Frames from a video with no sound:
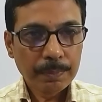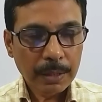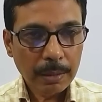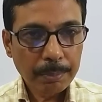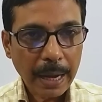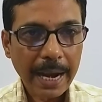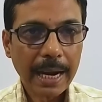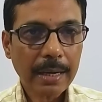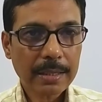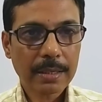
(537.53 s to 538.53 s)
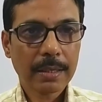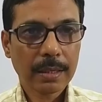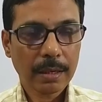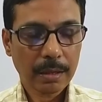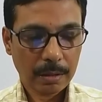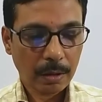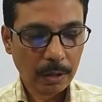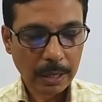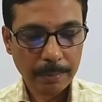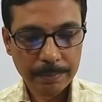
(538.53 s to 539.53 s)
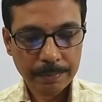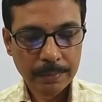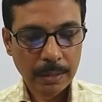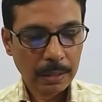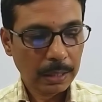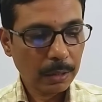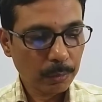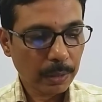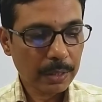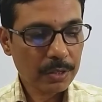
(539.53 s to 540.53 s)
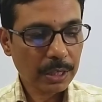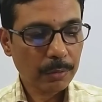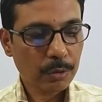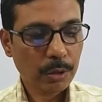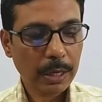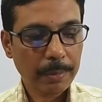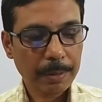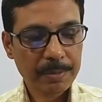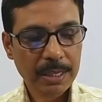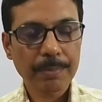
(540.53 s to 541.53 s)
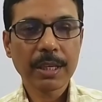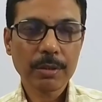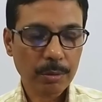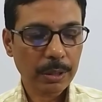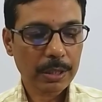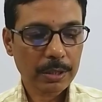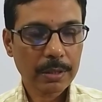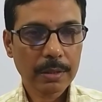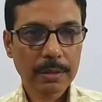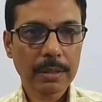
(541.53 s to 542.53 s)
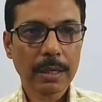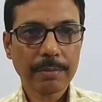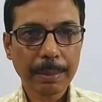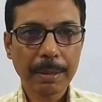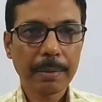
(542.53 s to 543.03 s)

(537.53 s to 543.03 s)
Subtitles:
he pat on him. He wants you to give him something to eat. The family